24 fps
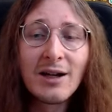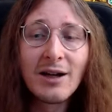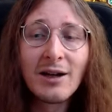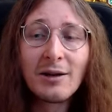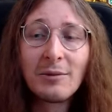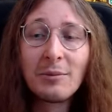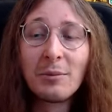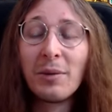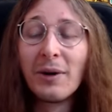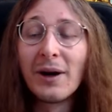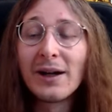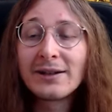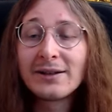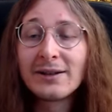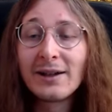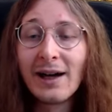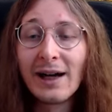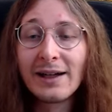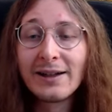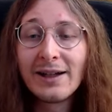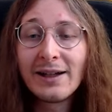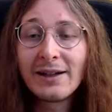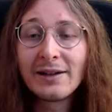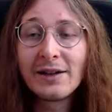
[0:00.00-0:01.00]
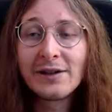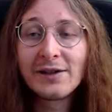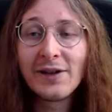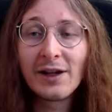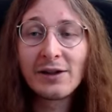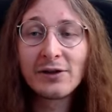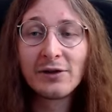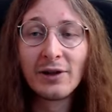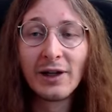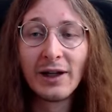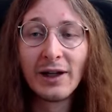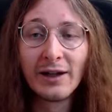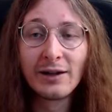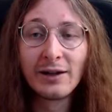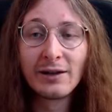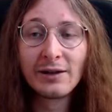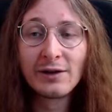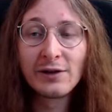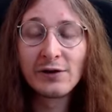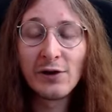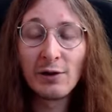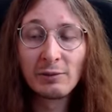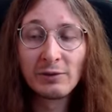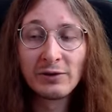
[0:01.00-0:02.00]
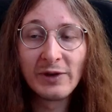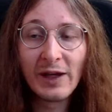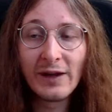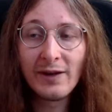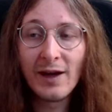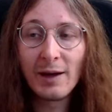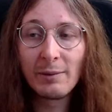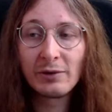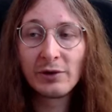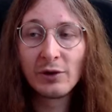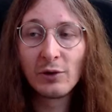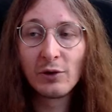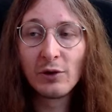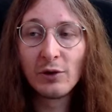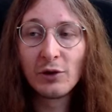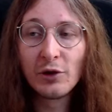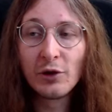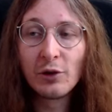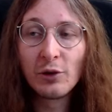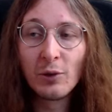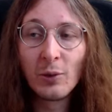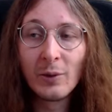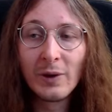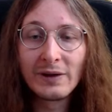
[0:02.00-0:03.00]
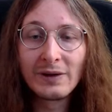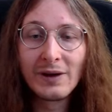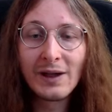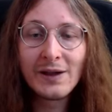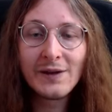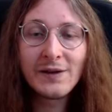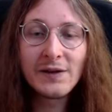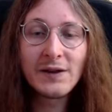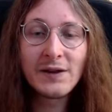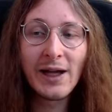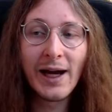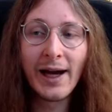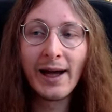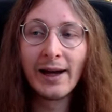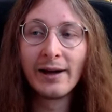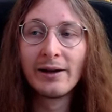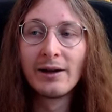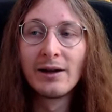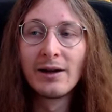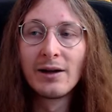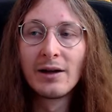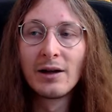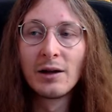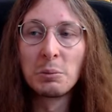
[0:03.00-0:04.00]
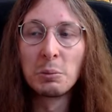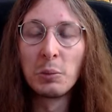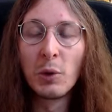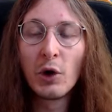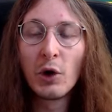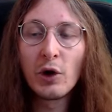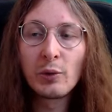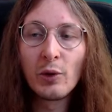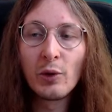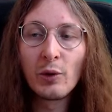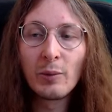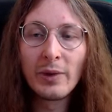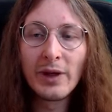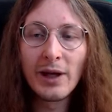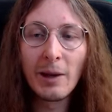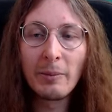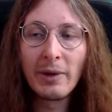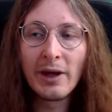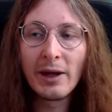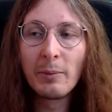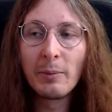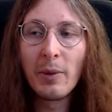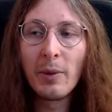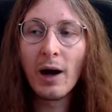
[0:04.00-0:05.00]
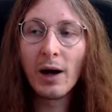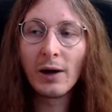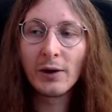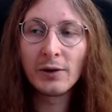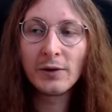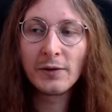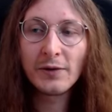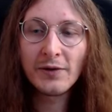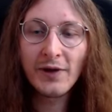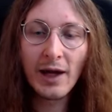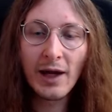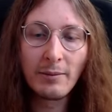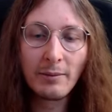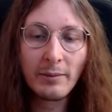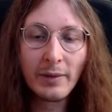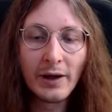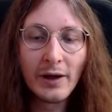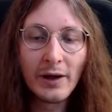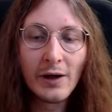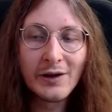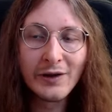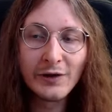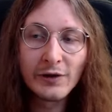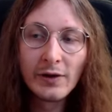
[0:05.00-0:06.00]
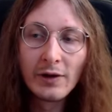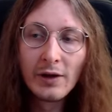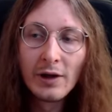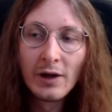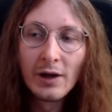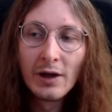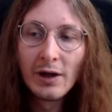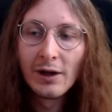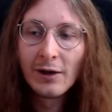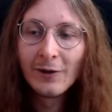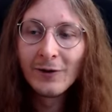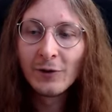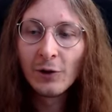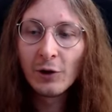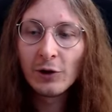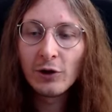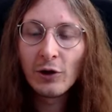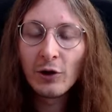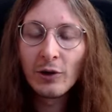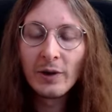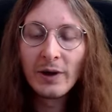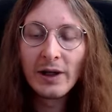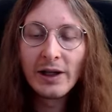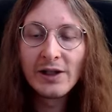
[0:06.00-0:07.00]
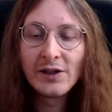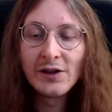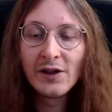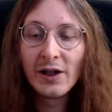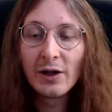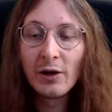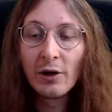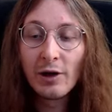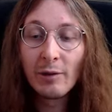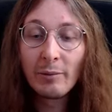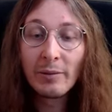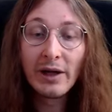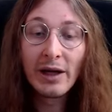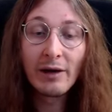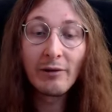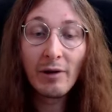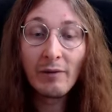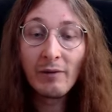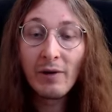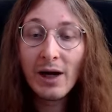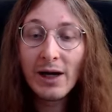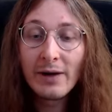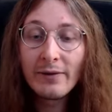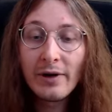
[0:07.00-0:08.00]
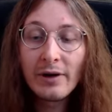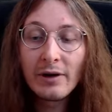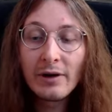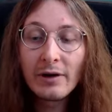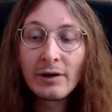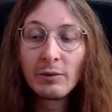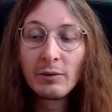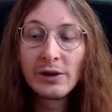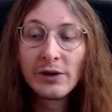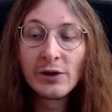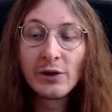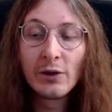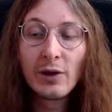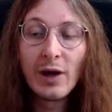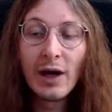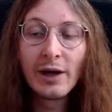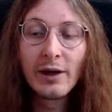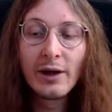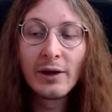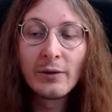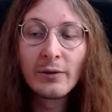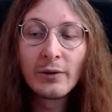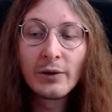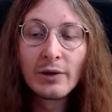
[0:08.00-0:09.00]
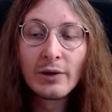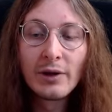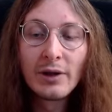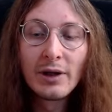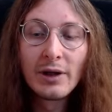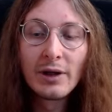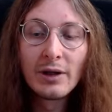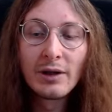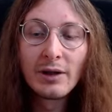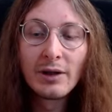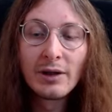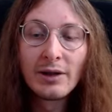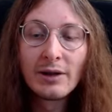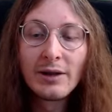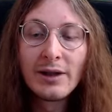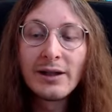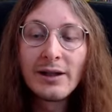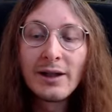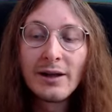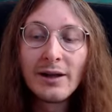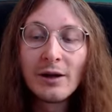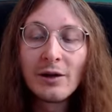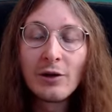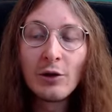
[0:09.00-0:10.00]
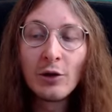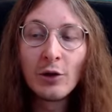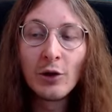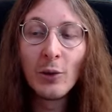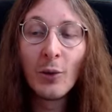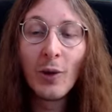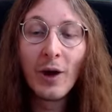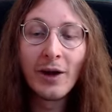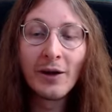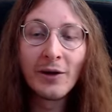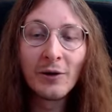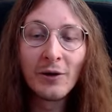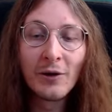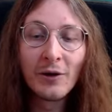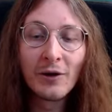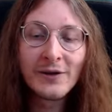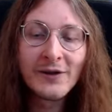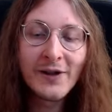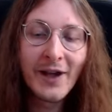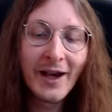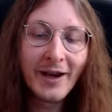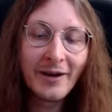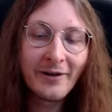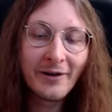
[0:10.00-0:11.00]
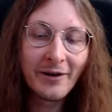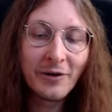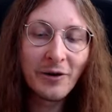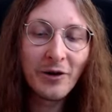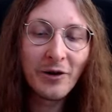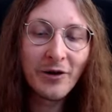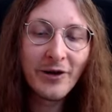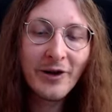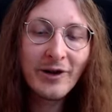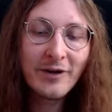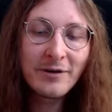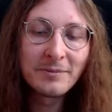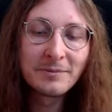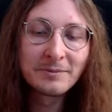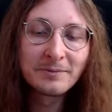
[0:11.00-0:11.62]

But I think there's actually some setups you could do with this, and Maud would be a big part of them, because not only is she gonna be a reviver, which you kind of needed a good one on Sacred Order,